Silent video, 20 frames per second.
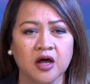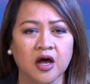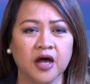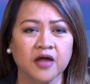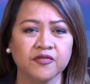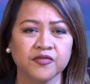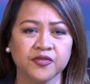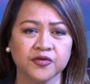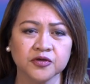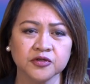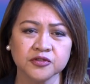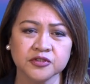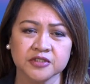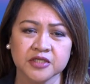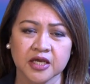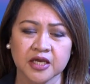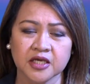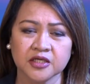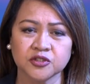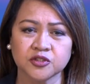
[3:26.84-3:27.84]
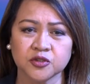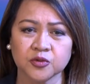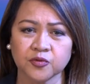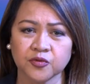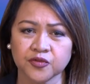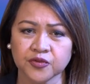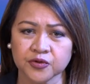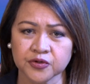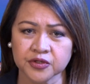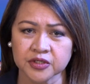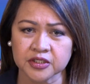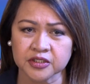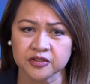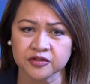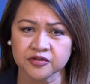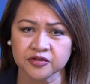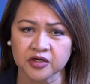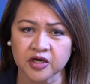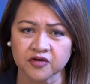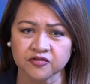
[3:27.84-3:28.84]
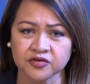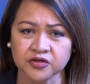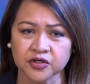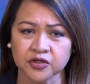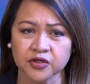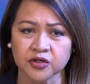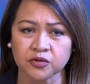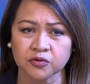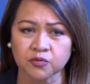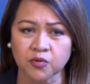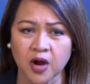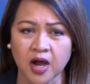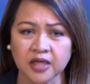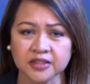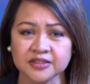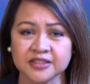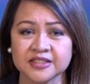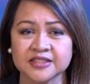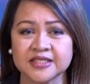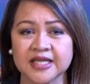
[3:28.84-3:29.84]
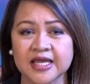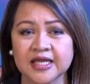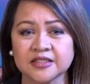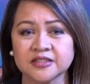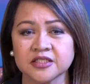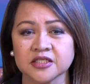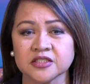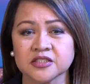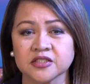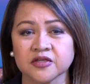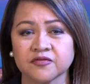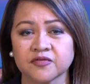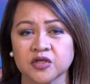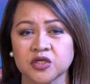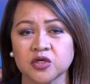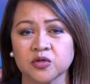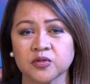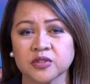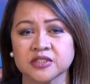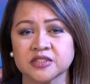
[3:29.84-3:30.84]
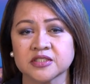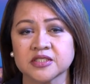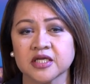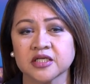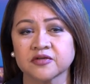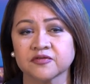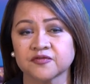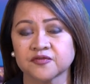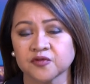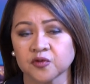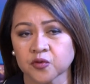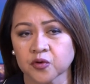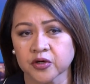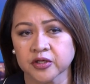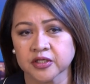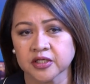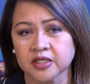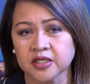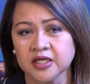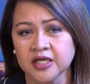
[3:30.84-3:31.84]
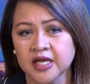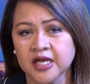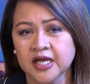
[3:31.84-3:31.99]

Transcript: On Thursday, June 30th, Governor Ron DeSantis of the U.S. state of Florida